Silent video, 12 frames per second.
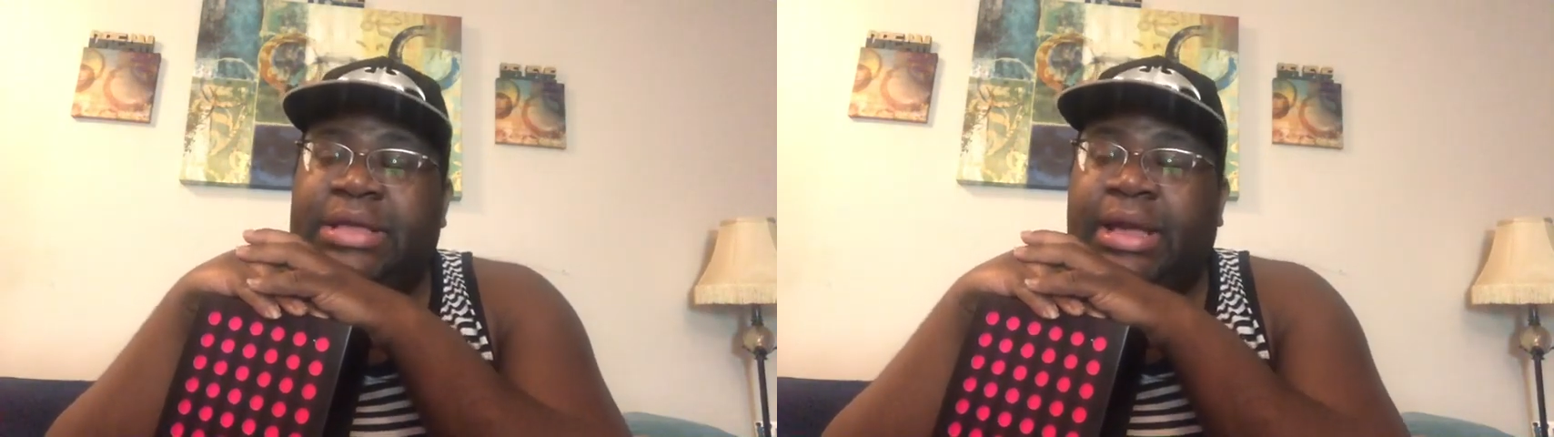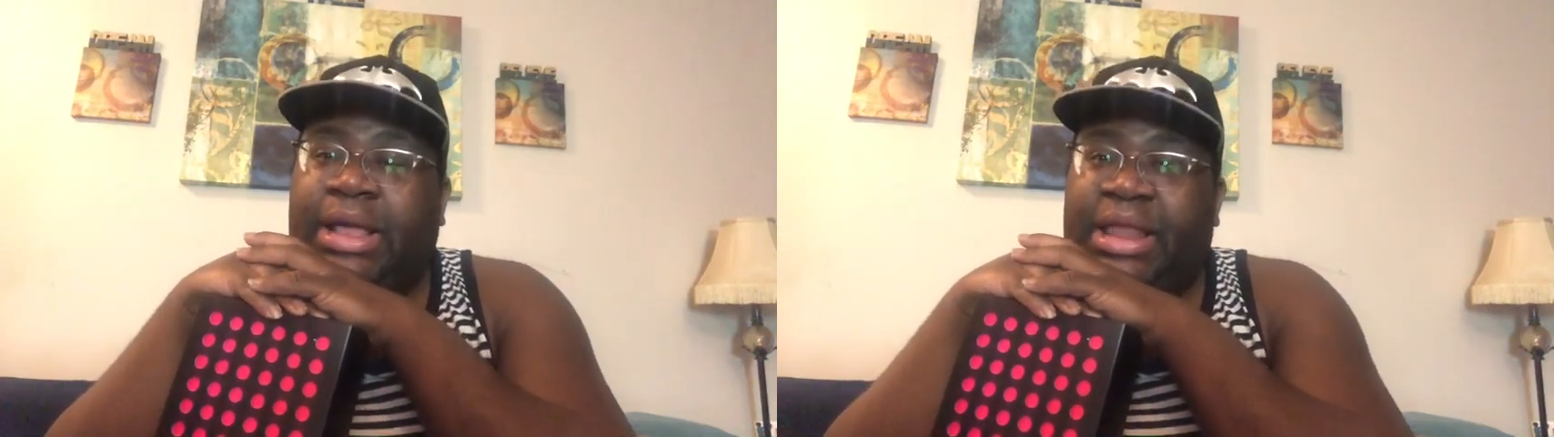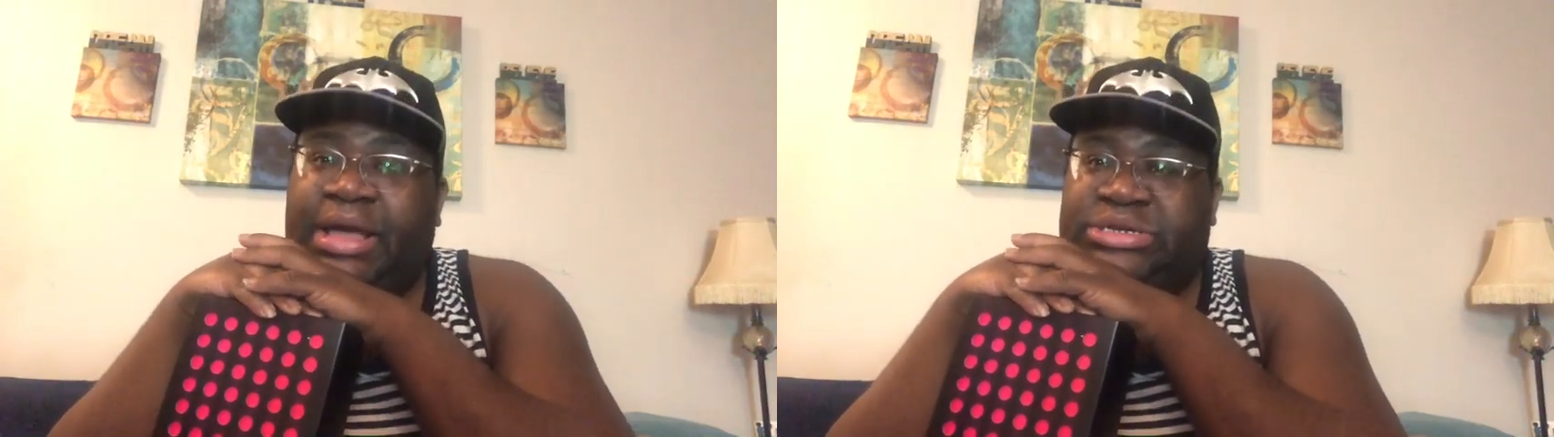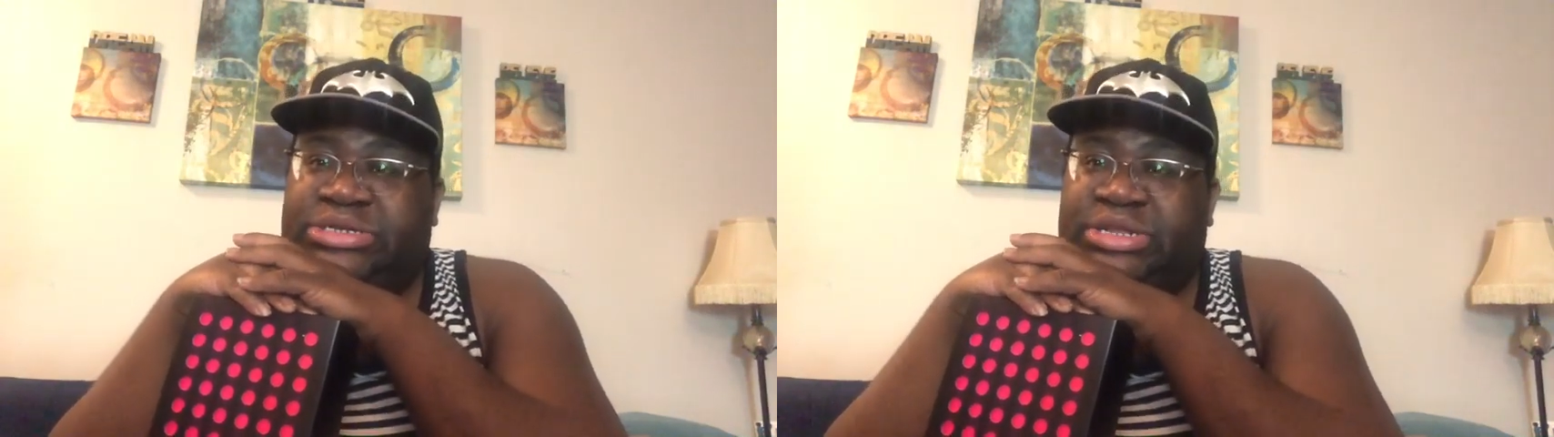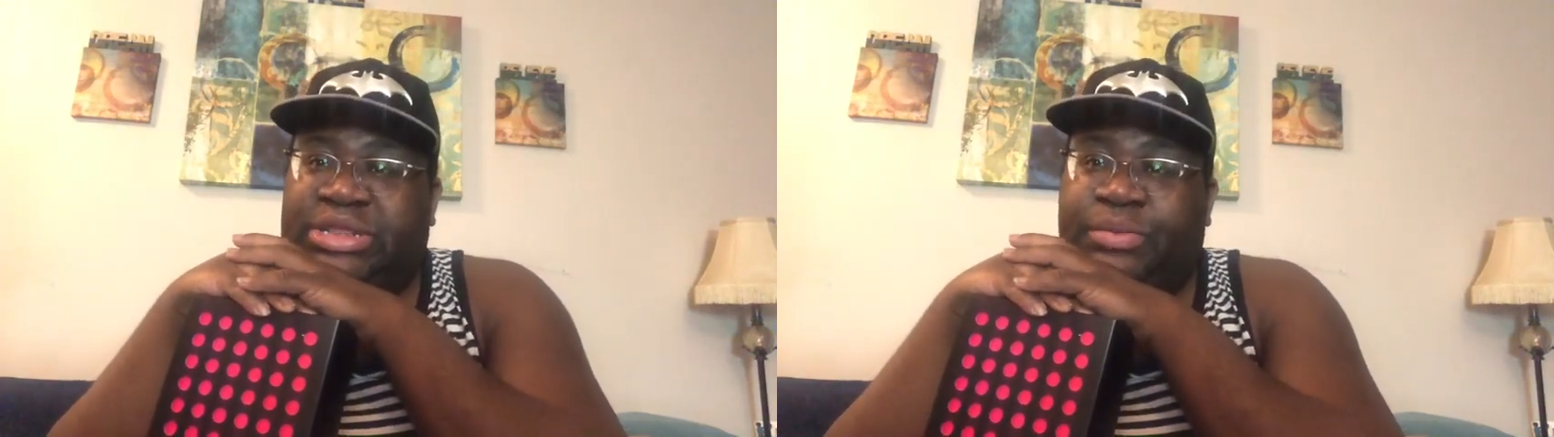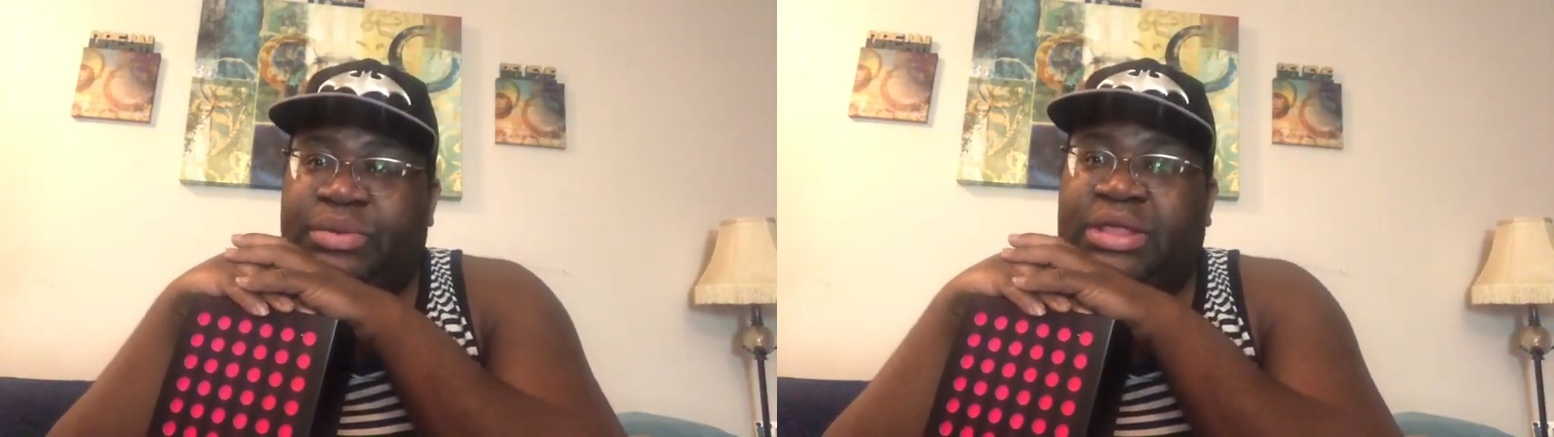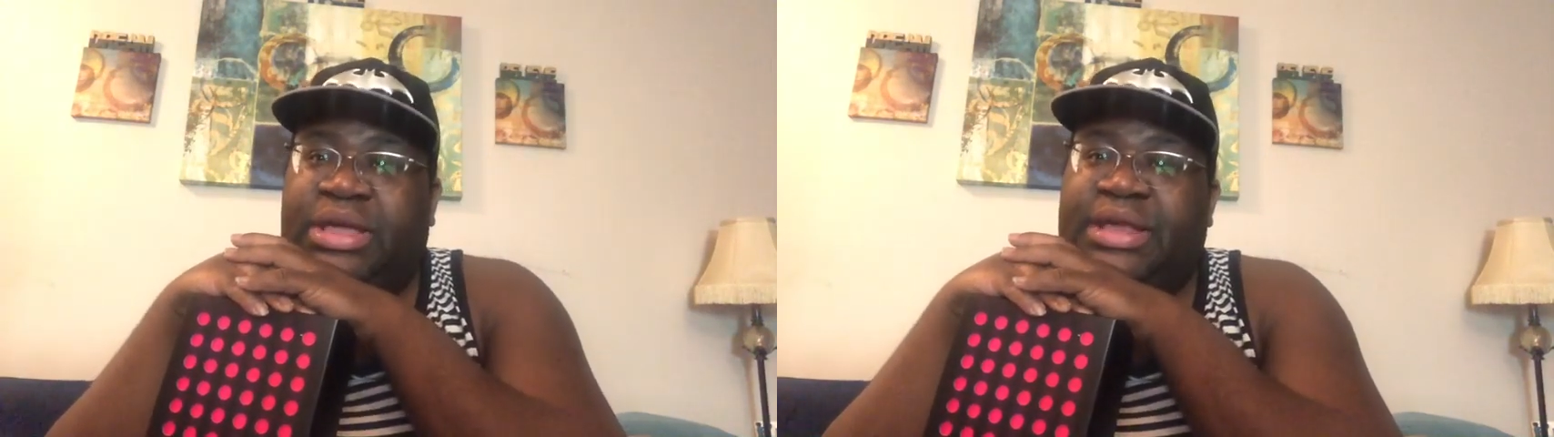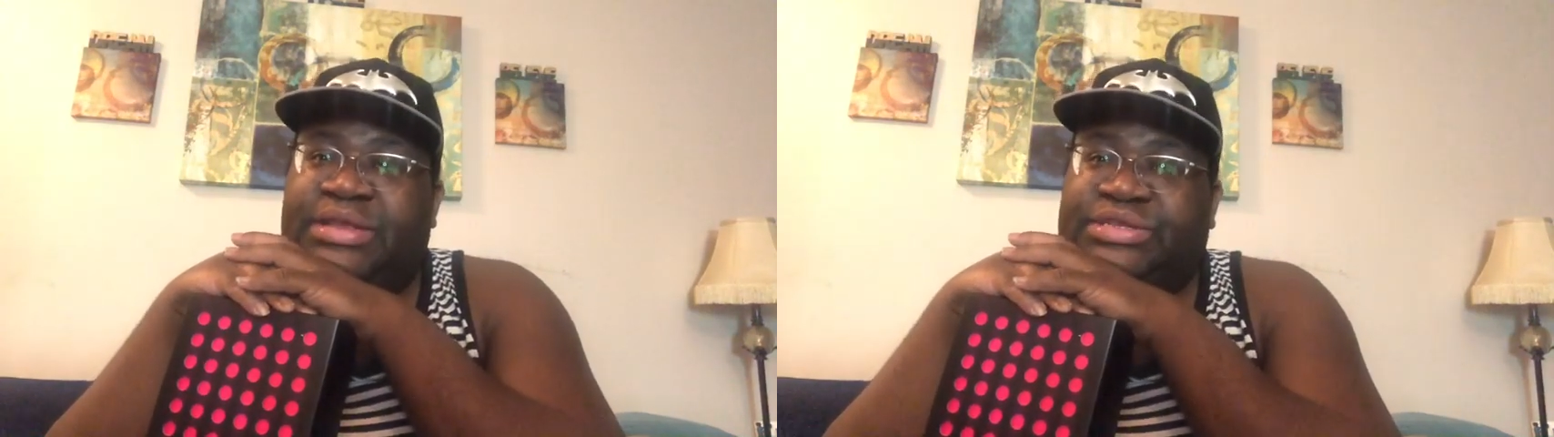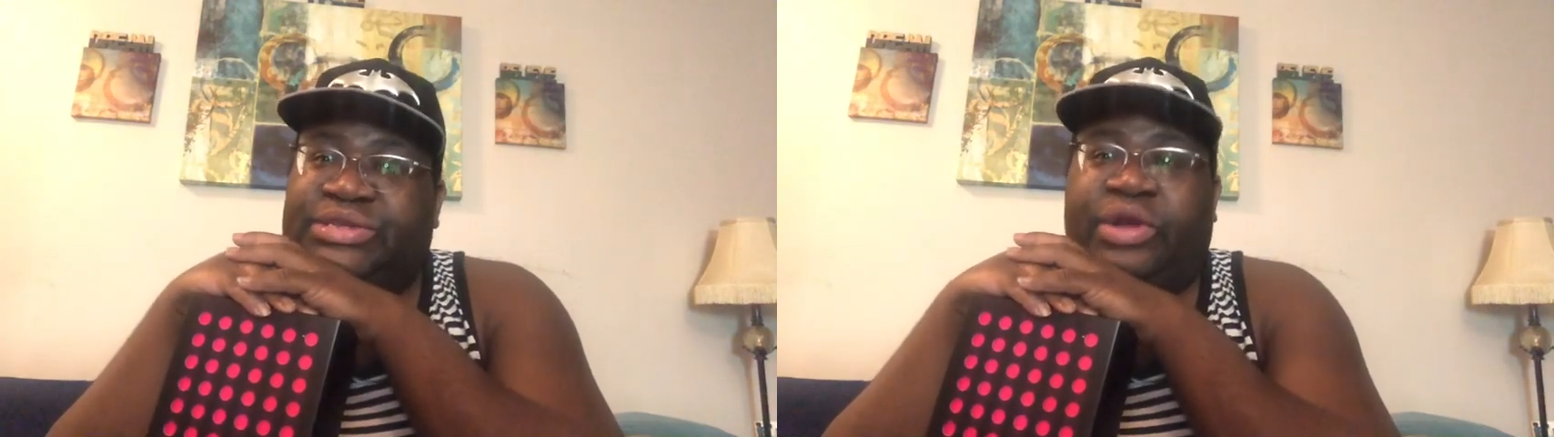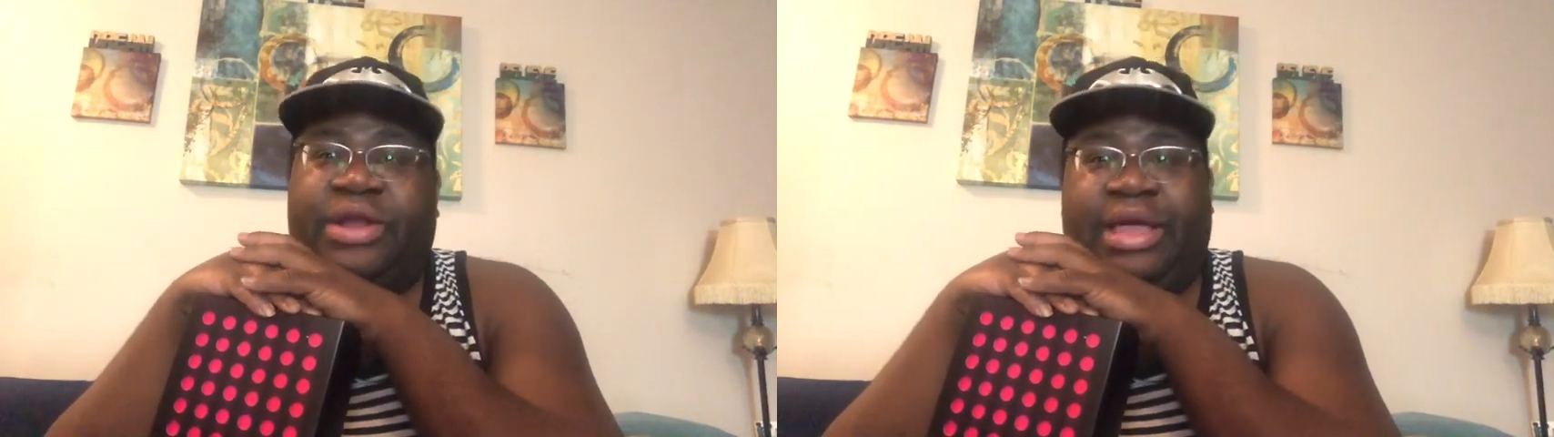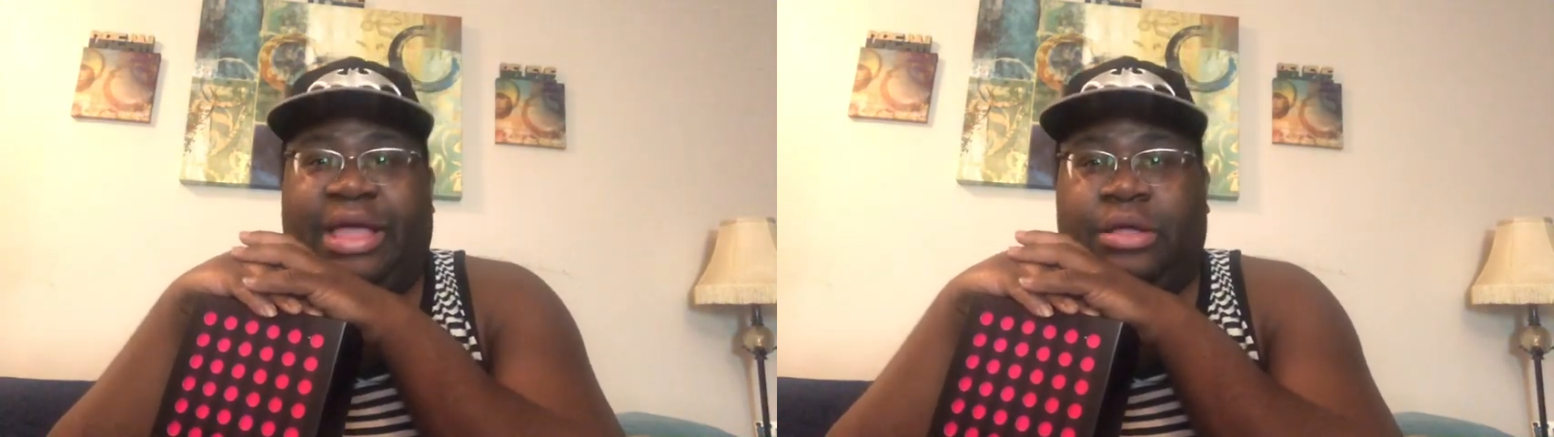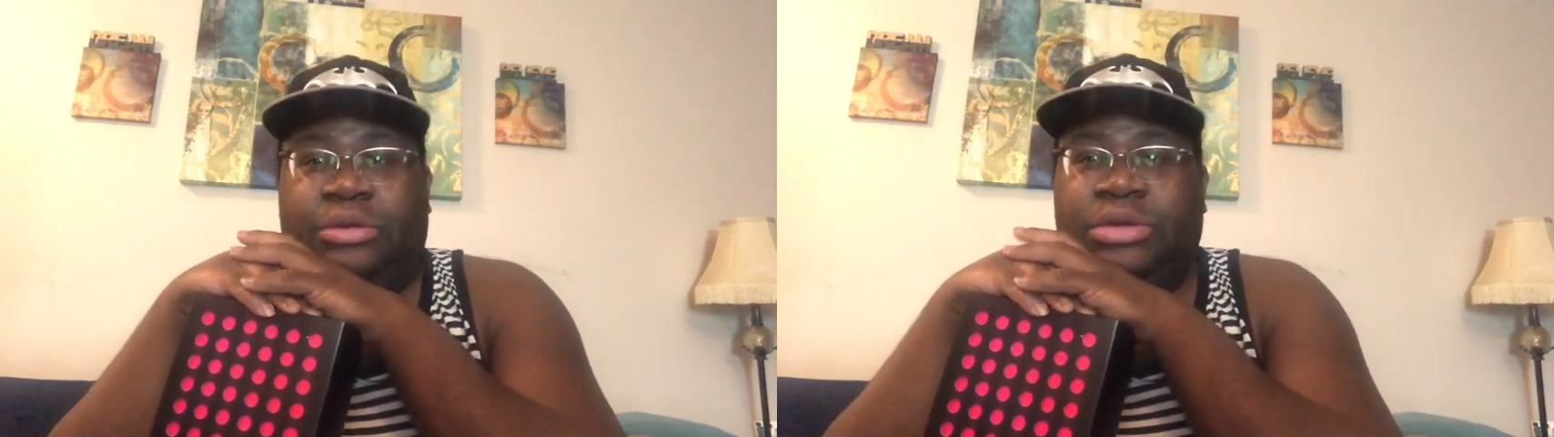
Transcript: collection that really kind of started out